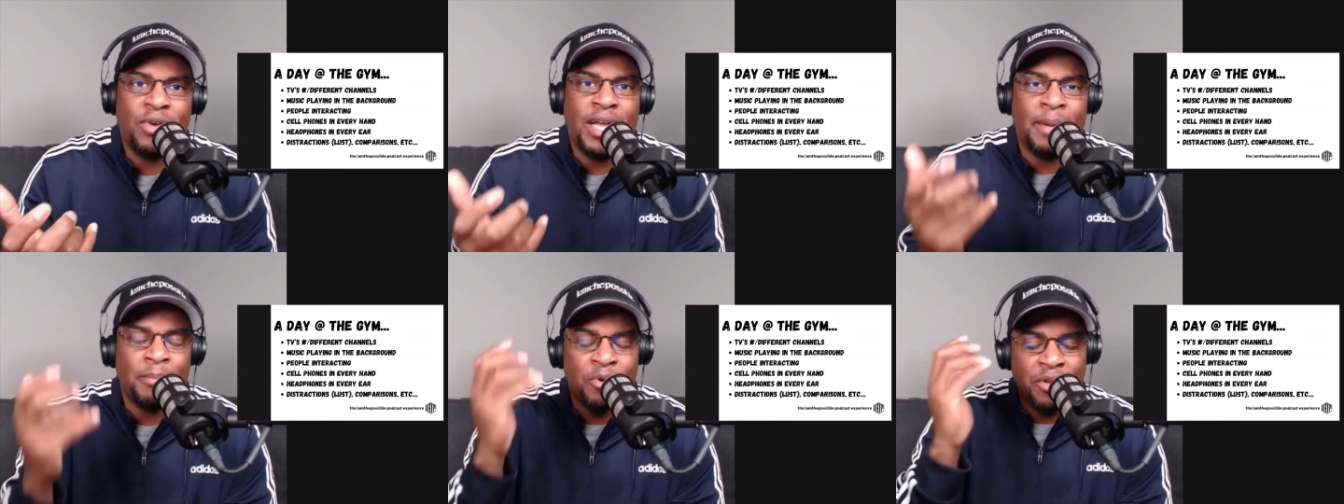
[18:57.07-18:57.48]

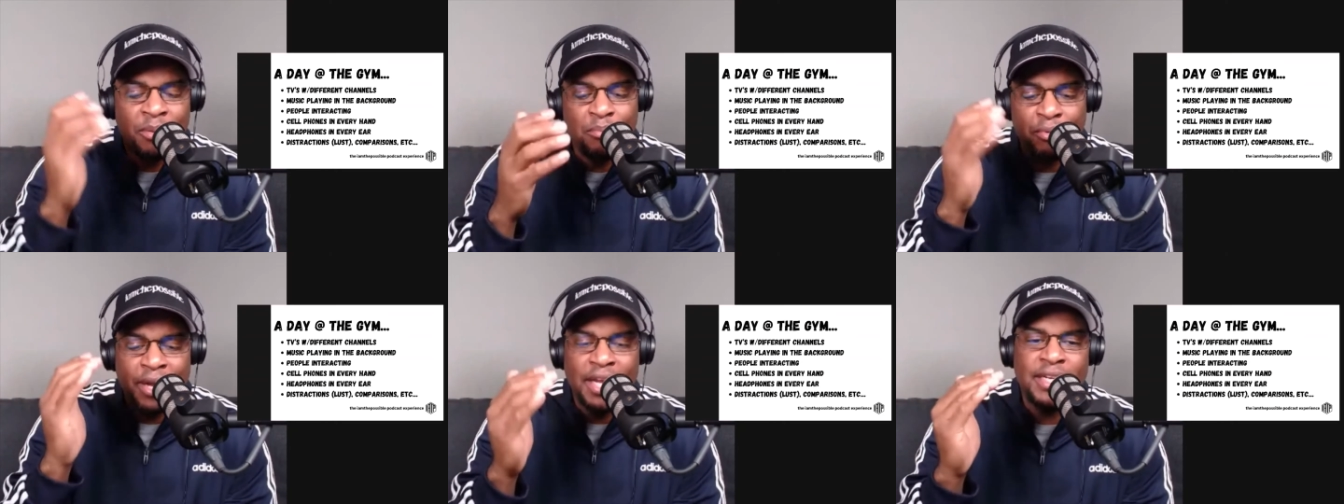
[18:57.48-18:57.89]
And I'm going to
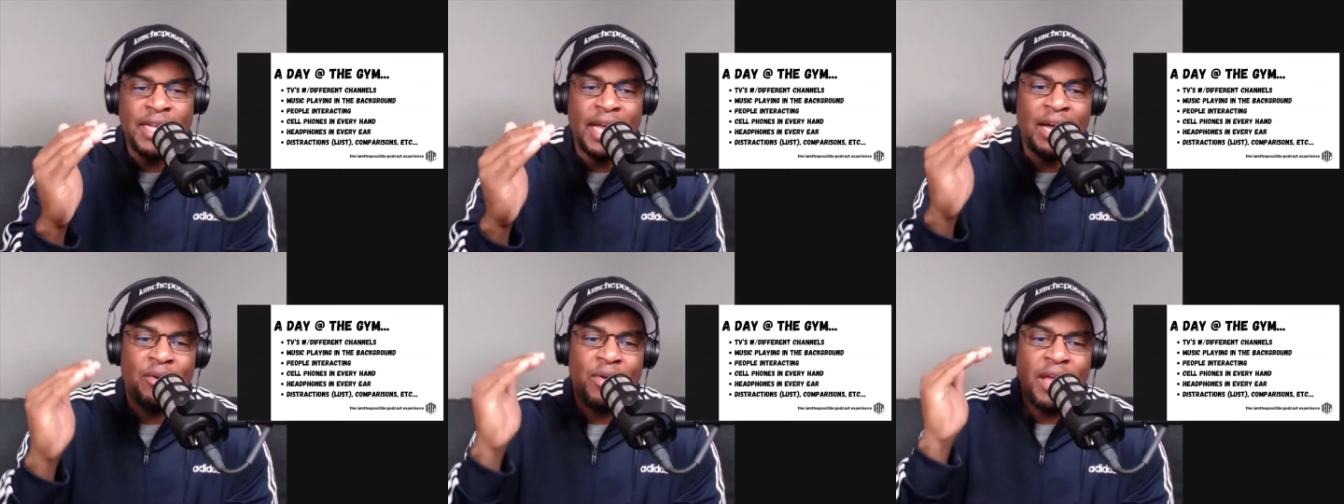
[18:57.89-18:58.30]
break it
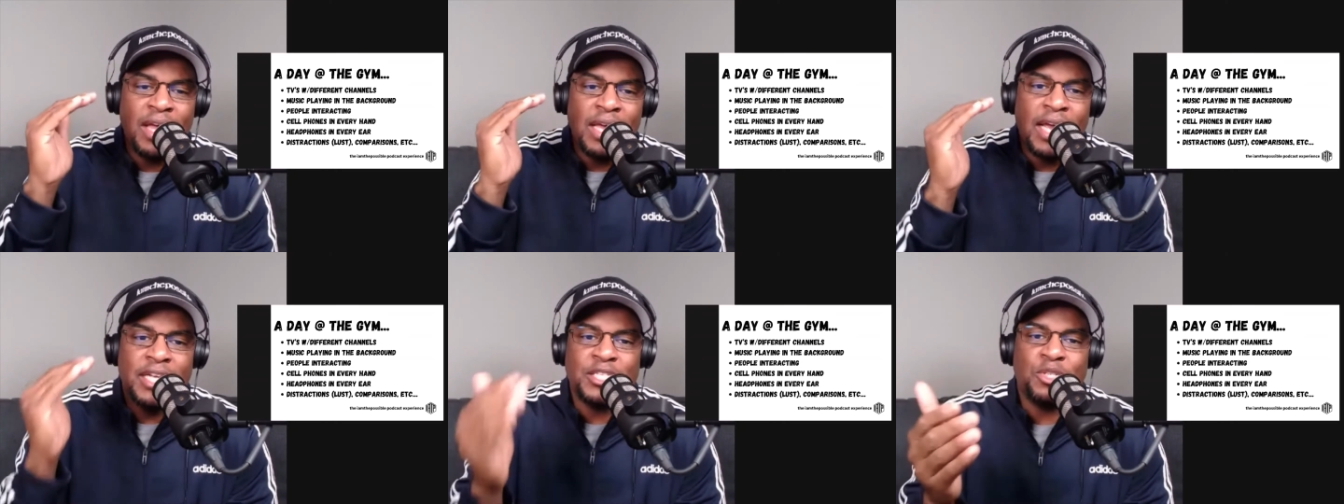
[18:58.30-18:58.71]
down
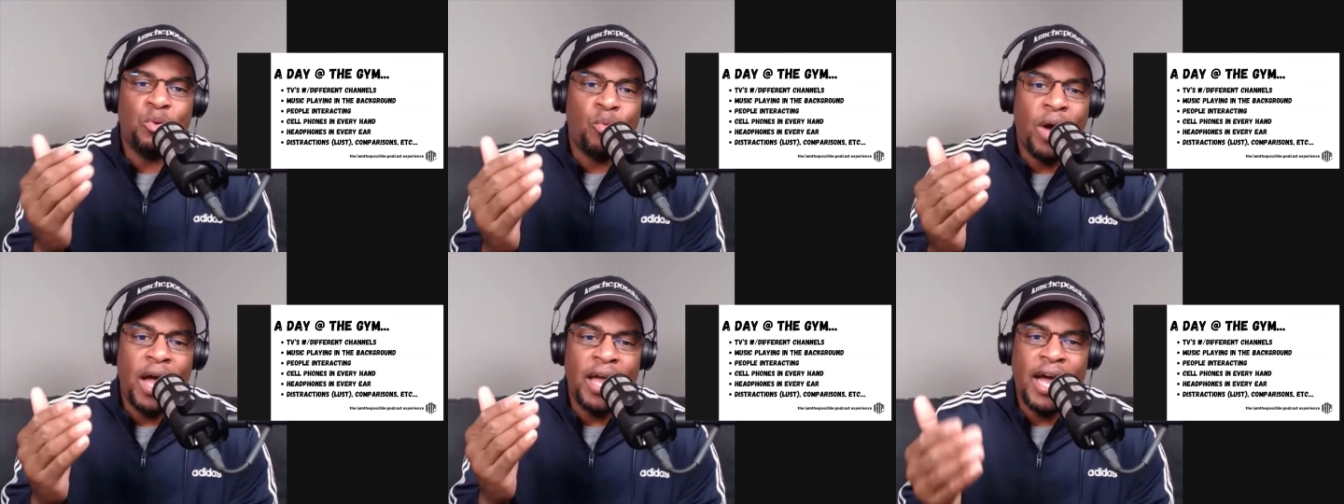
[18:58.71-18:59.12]
as to
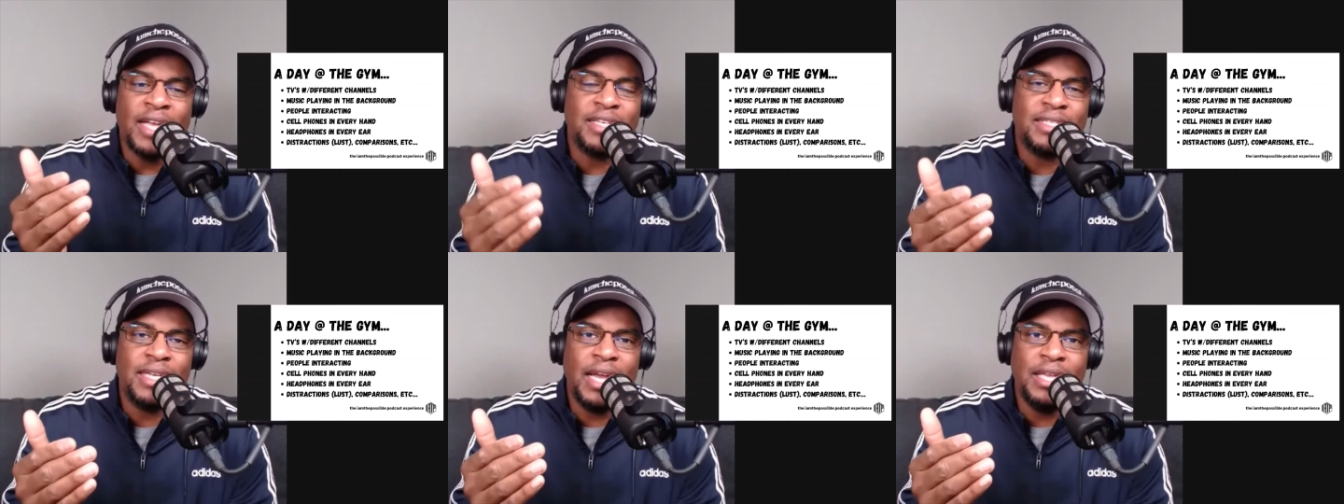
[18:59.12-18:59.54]
why I
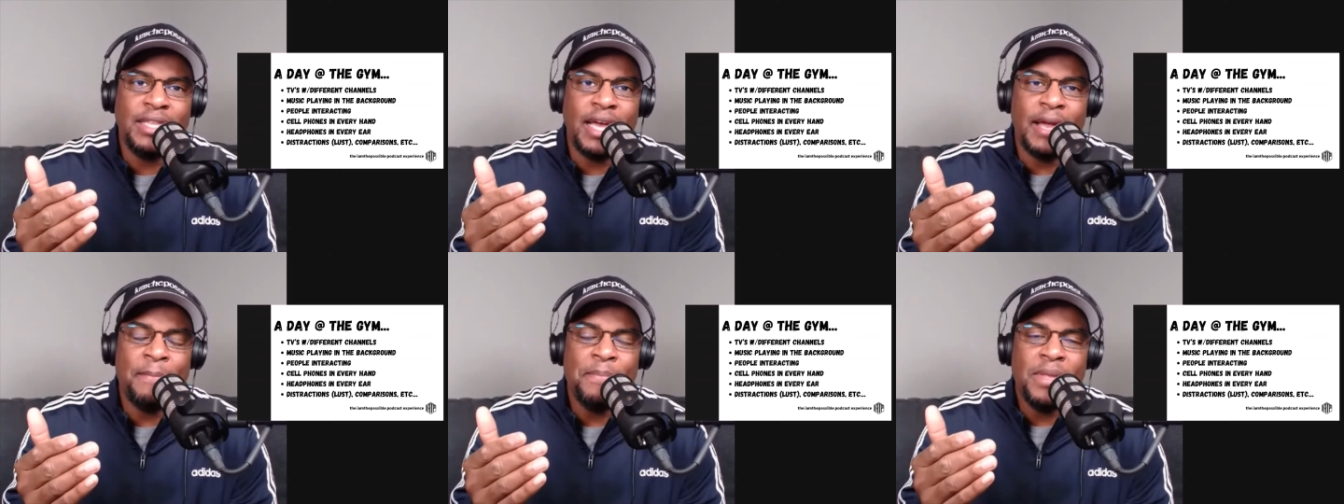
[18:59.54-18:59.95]
say
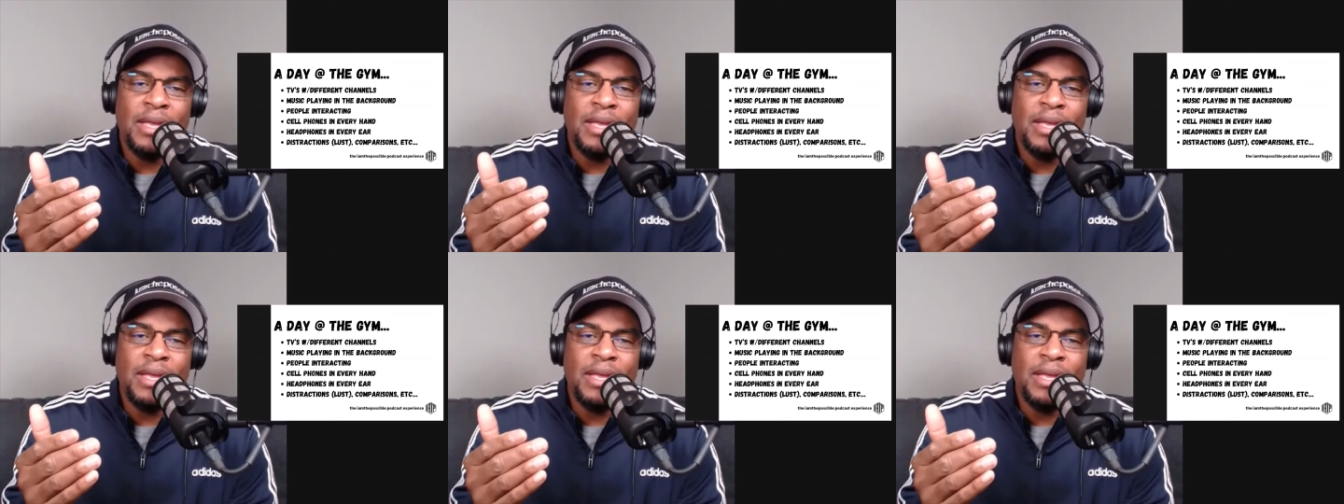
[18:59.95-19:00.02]
that.